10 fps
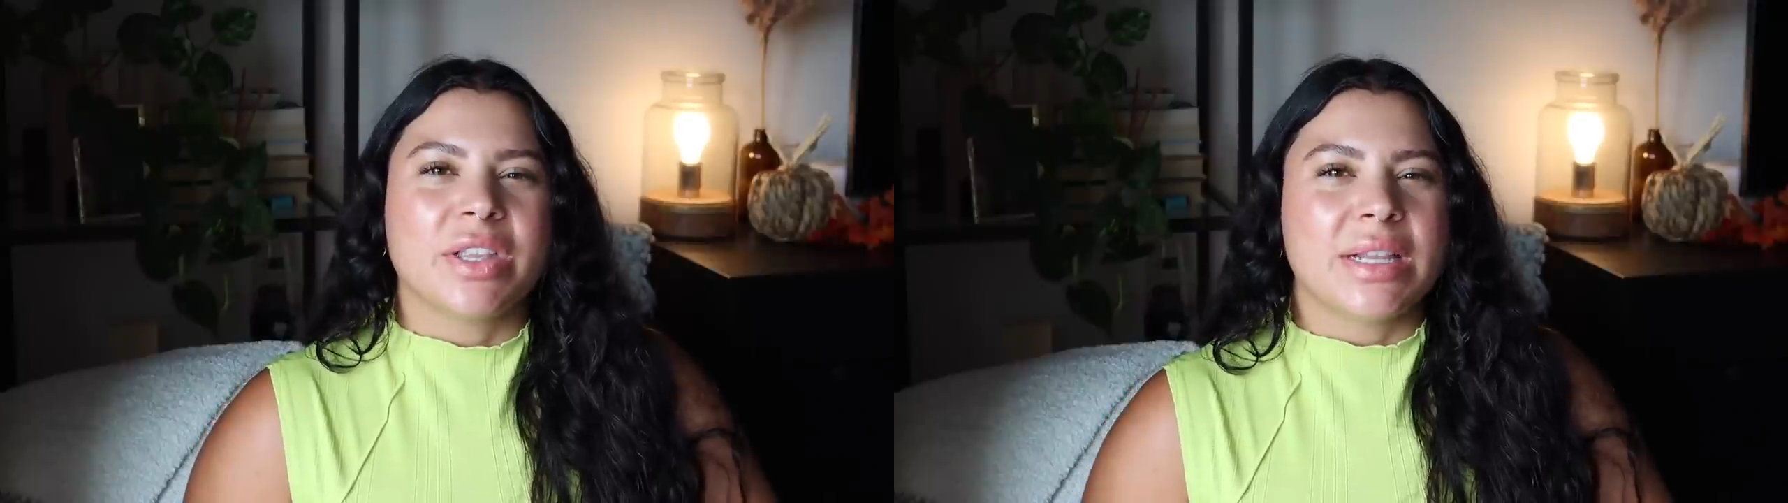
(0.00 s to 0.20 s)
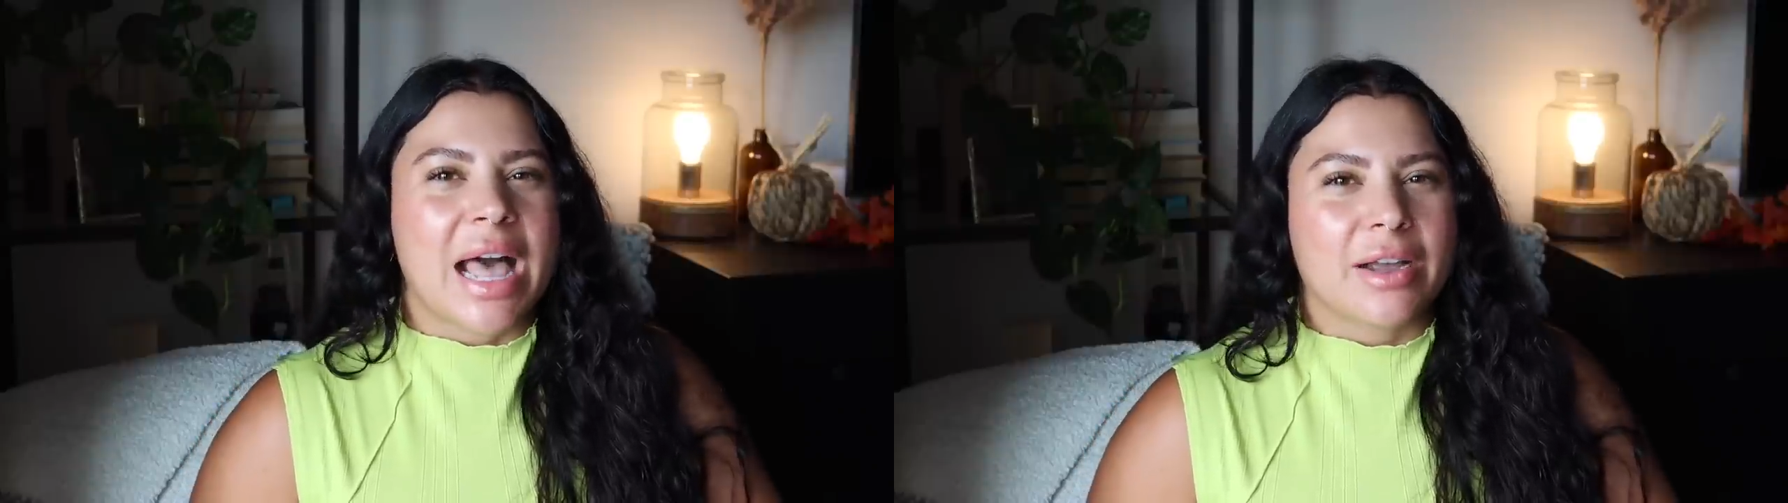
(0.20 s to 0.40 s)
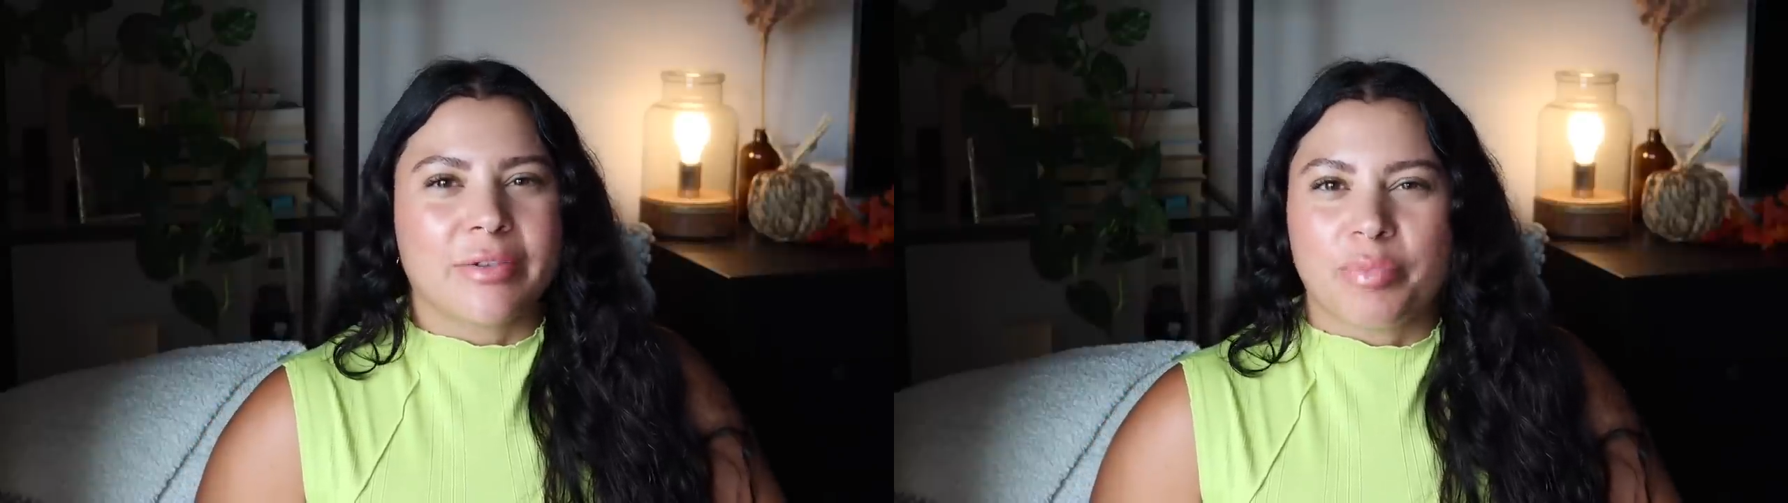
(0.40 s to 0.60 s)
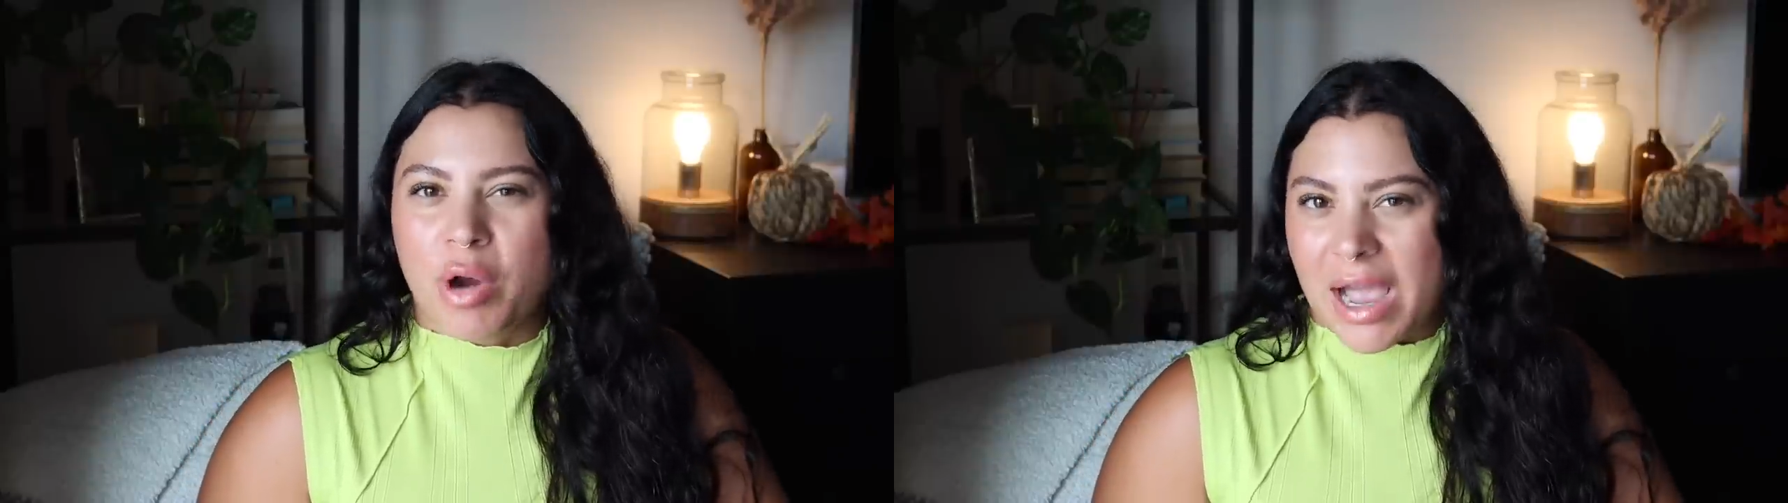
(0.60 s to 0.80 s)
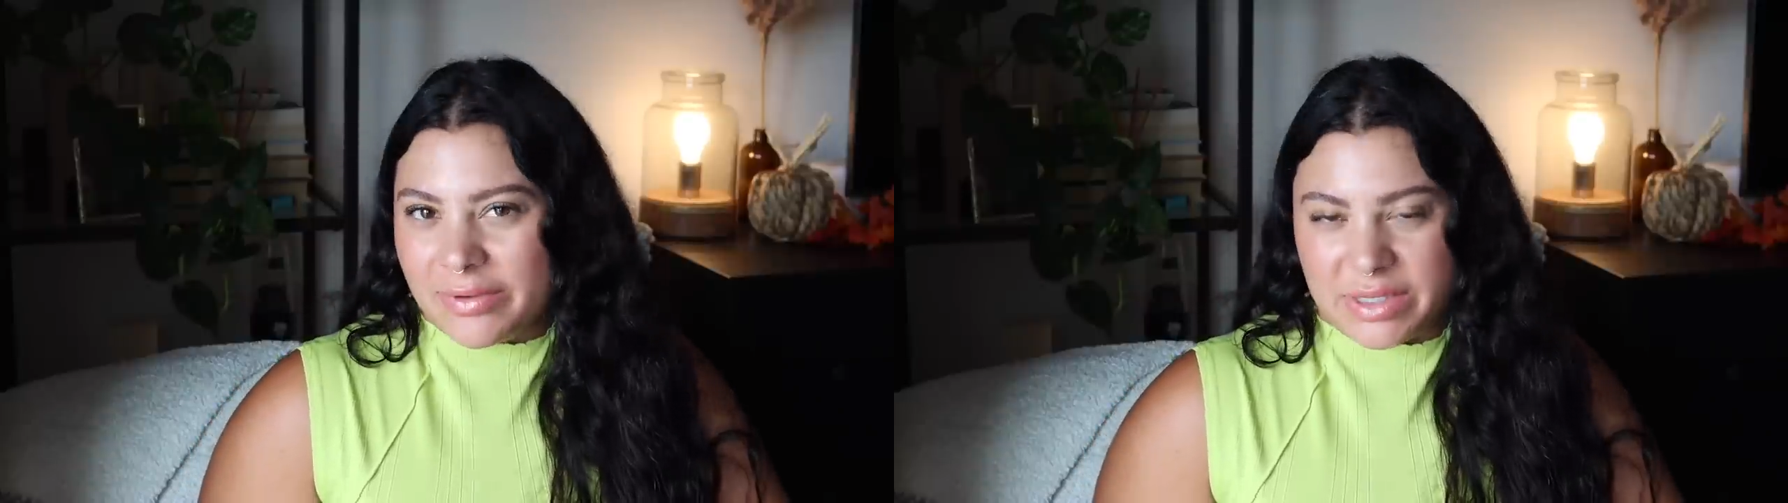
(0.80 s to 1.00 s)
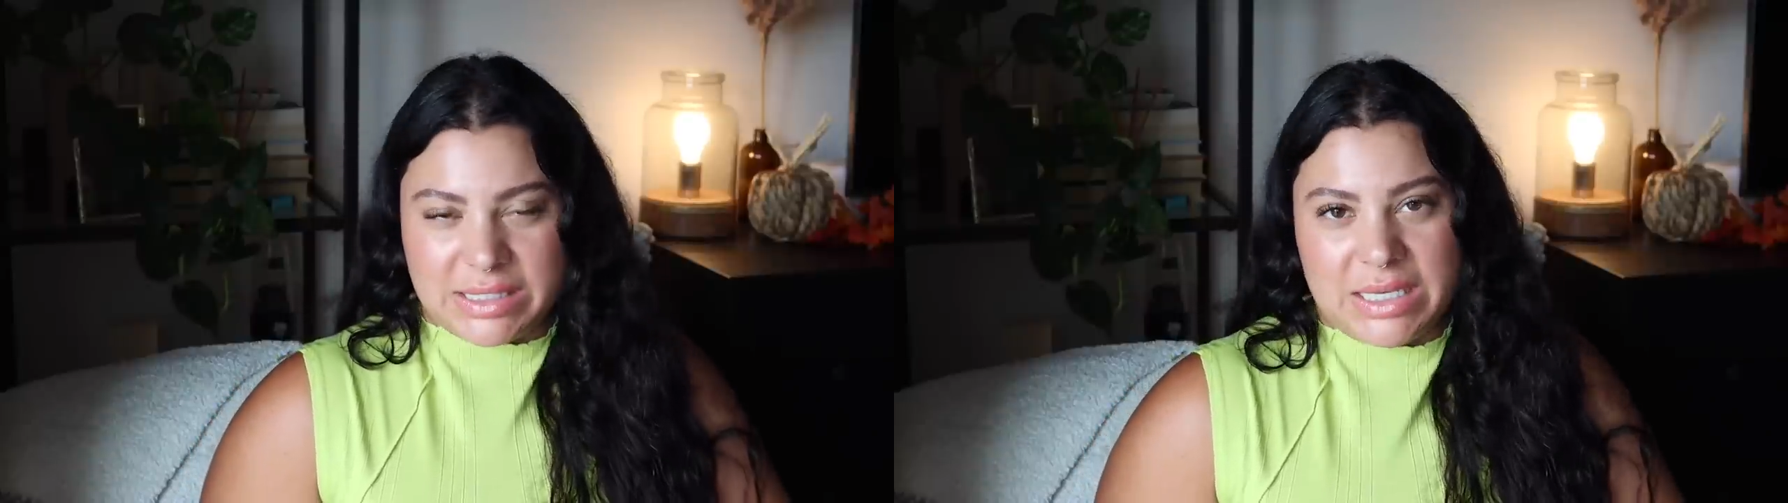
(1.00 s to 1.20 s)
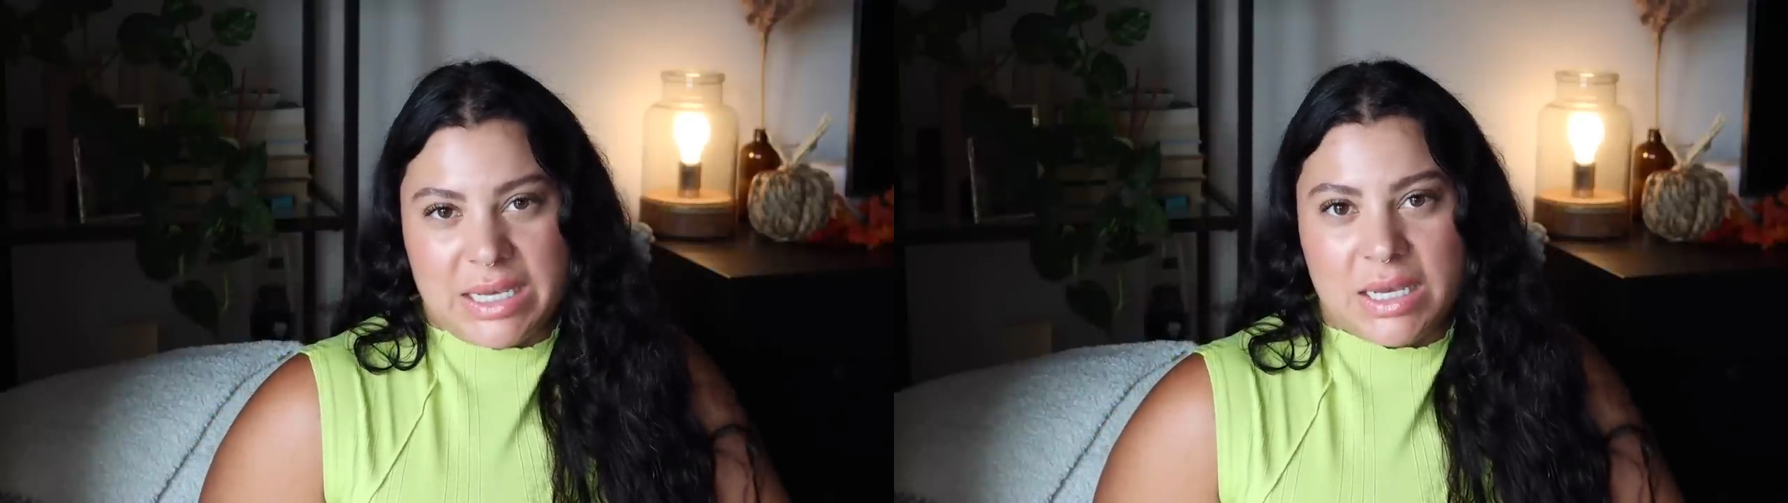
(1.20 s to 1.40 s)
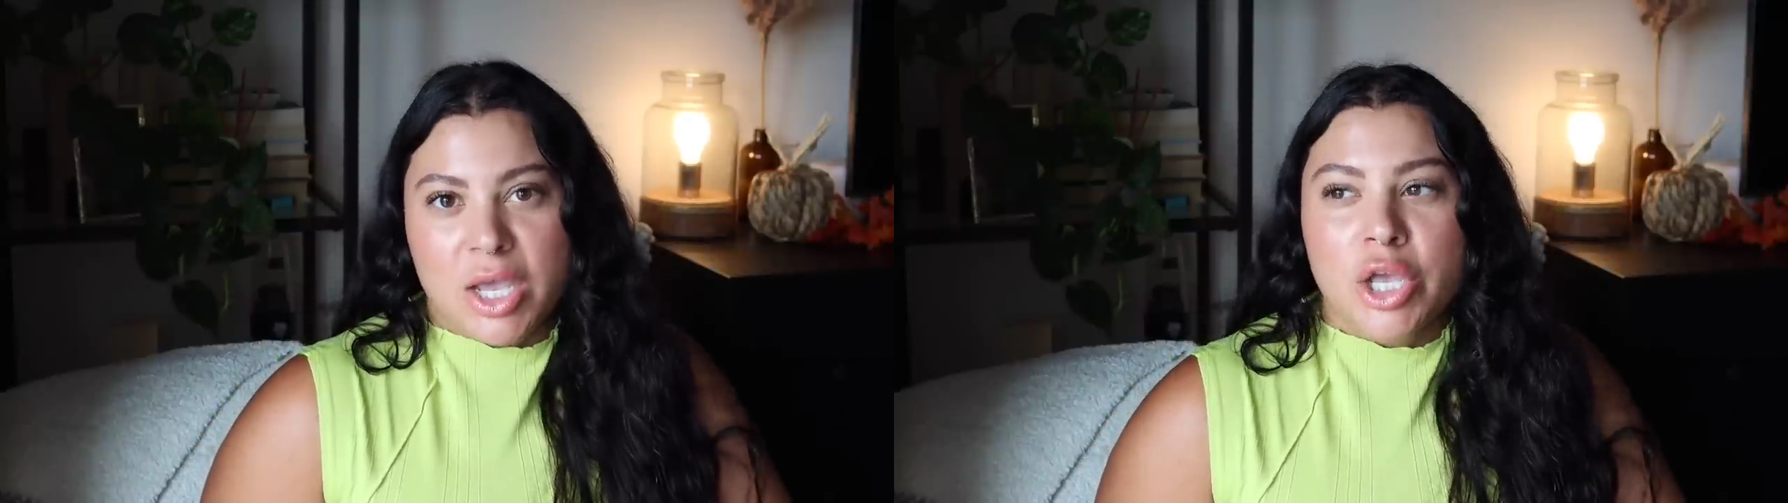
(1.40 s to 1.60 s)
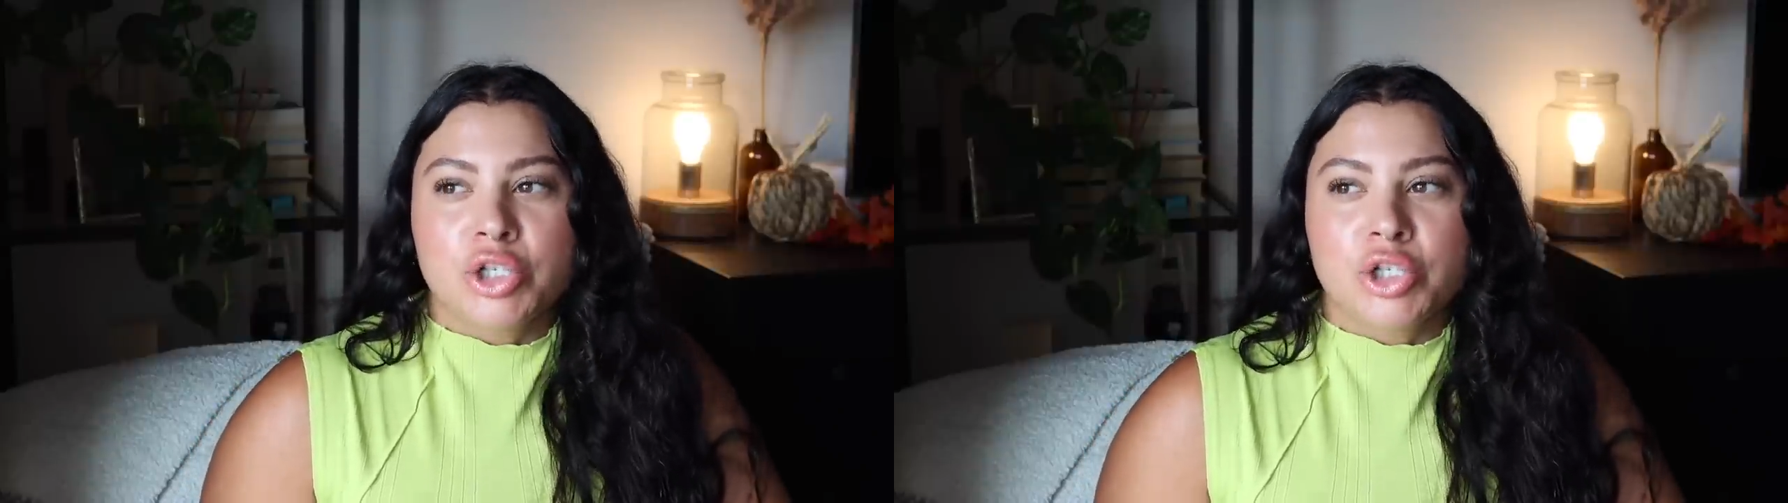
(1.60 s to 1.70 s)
the lack of privacy.